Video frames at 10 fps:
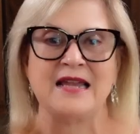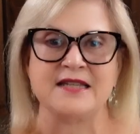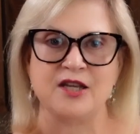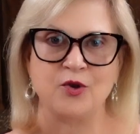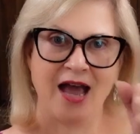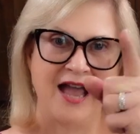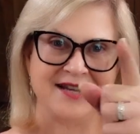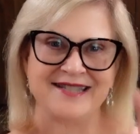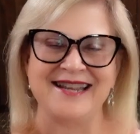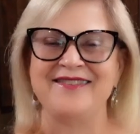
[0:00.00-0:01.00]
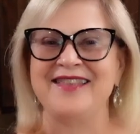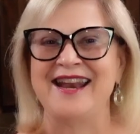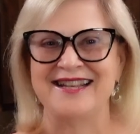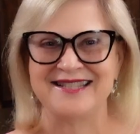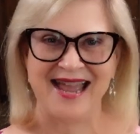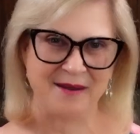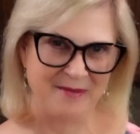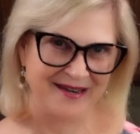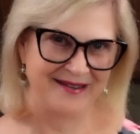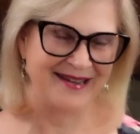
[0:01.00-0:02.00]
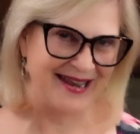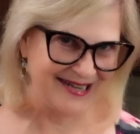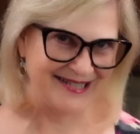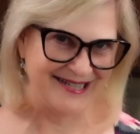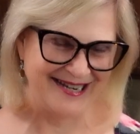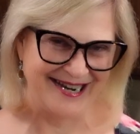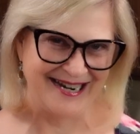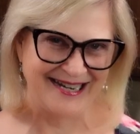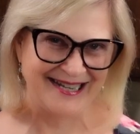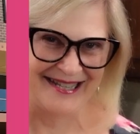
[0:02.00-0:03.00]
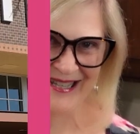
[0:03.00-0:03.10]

see you guys in the next segment. Yes, indeed.